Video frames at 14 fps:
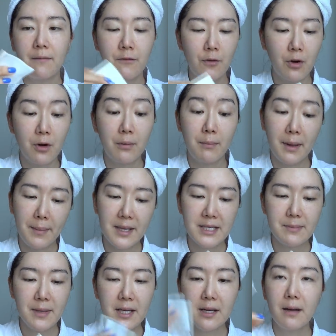for my base
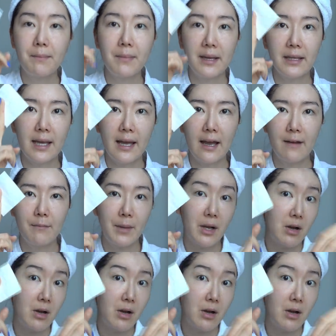makeup, and I have my